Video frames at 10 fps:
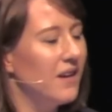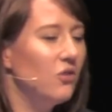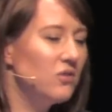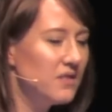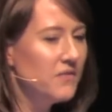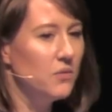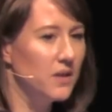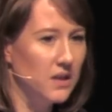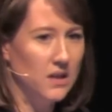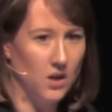that lots of you
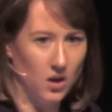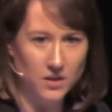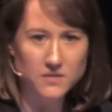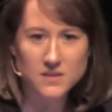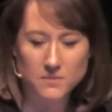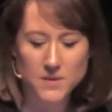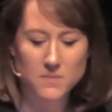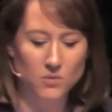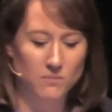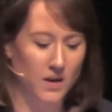are going to know. Some
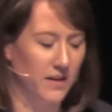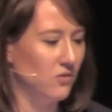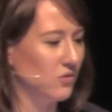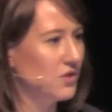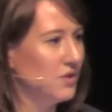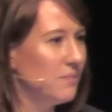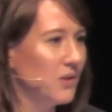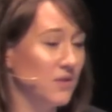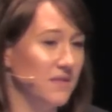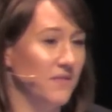people might not do
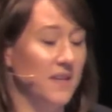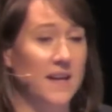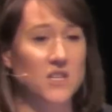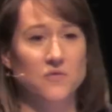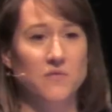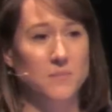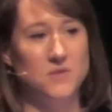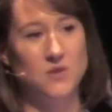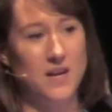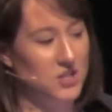because of the nature of
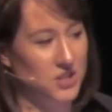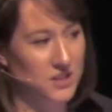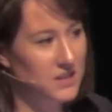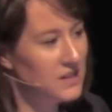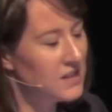abstraction.